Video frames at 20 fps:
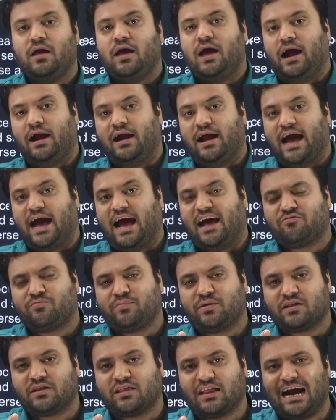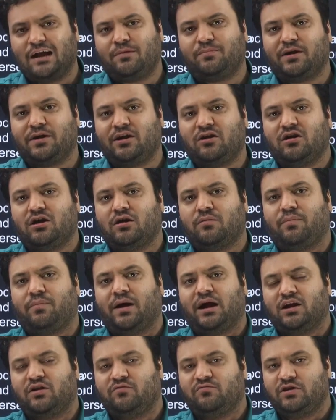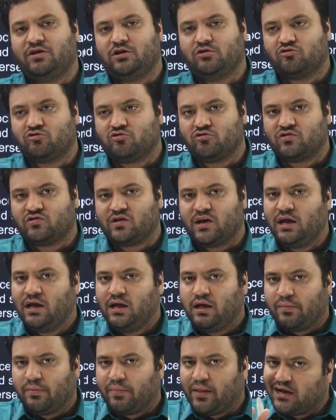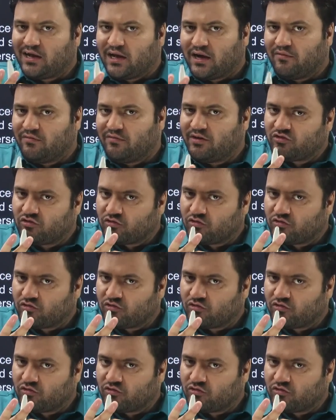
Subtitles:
And as per that particular pattern, we used to say that our